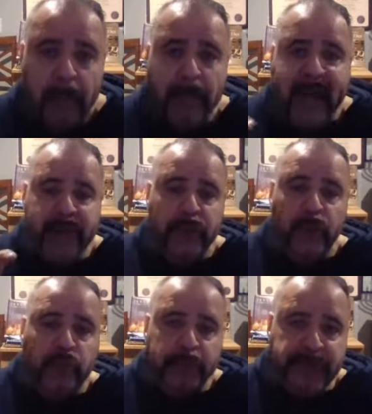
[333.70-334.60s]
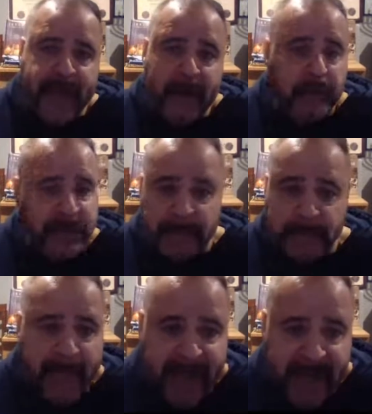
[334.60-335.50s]
My YouTube channel is
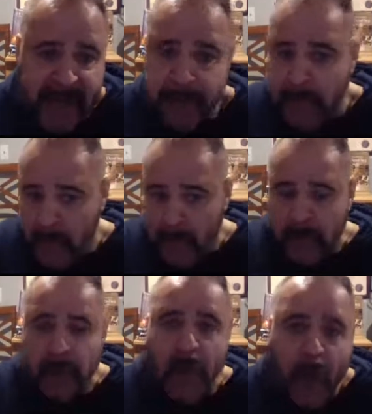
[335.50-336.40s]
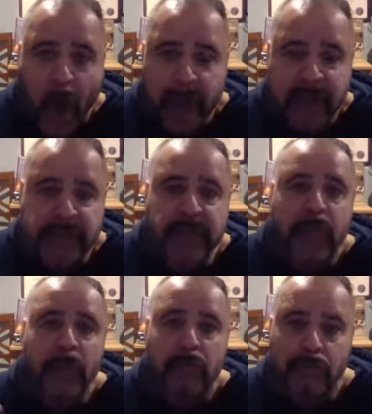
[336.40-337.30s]
simply my name, August
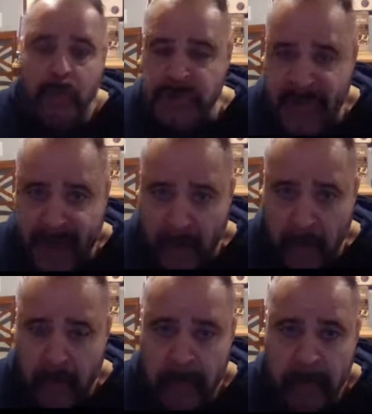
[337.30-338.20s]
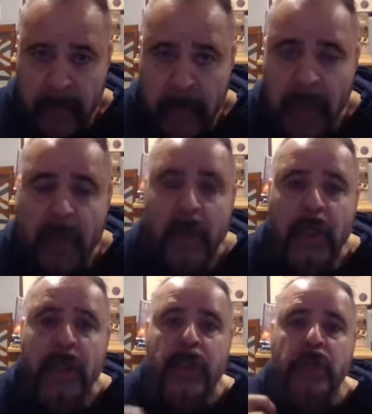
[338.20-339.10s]
Rosado.
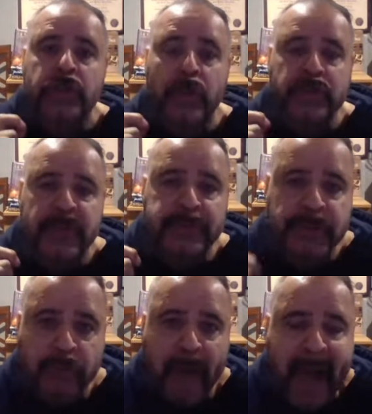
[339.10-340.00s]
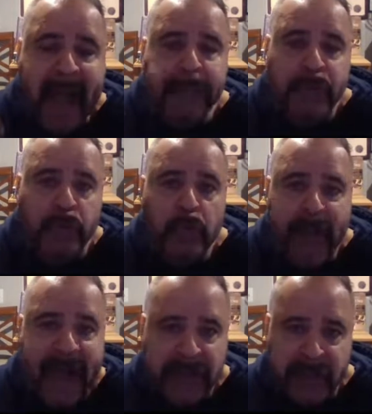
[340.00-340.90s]
So subscribe to
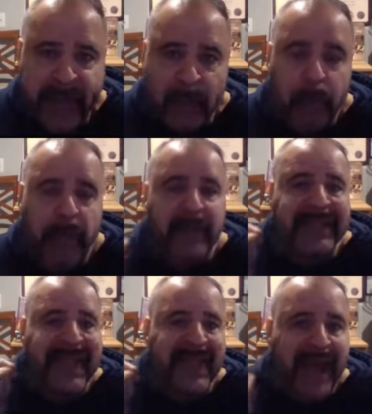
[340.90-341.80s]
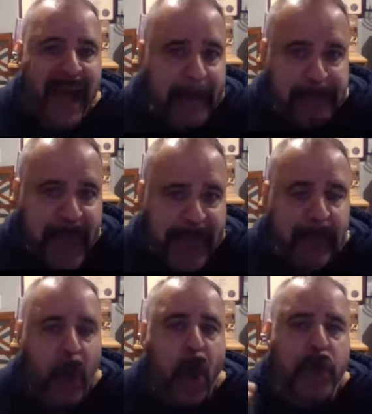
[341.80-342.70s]
my channel and get
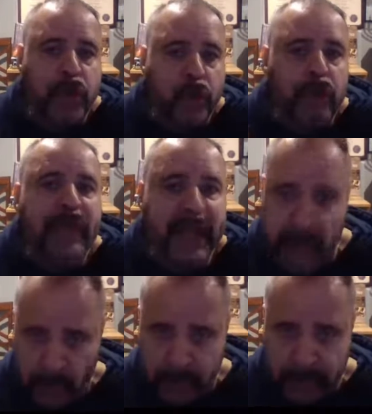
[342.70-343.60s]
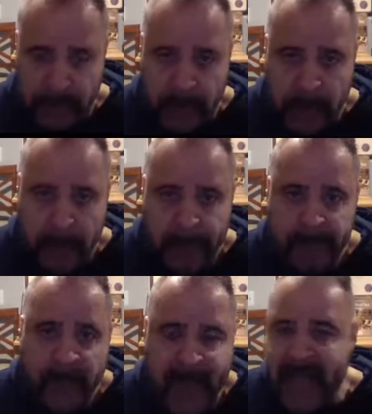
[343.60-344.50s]
updated on new videos
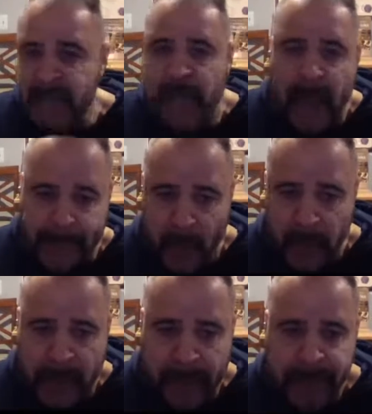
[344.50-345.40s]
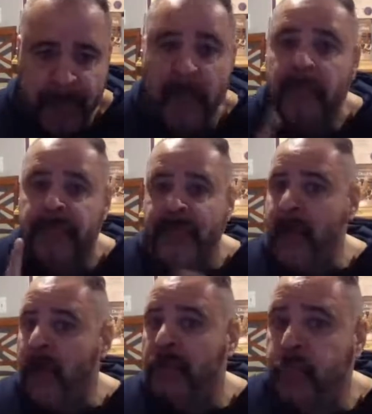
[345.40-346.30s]
as we upload them.
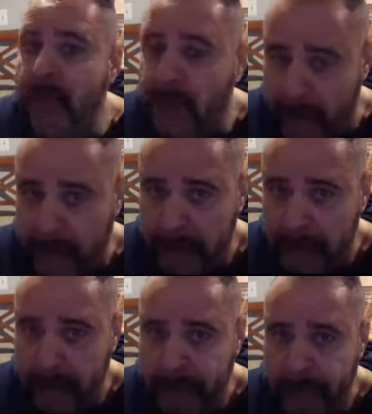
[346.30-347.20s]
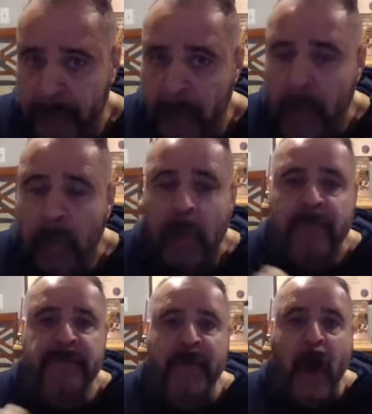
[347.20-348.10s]
Then on Twitter,
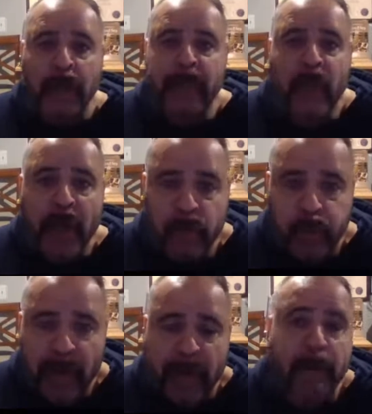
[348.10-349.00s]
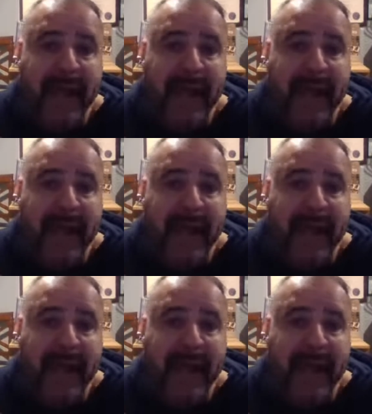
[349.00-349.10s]
follow me on Twitter.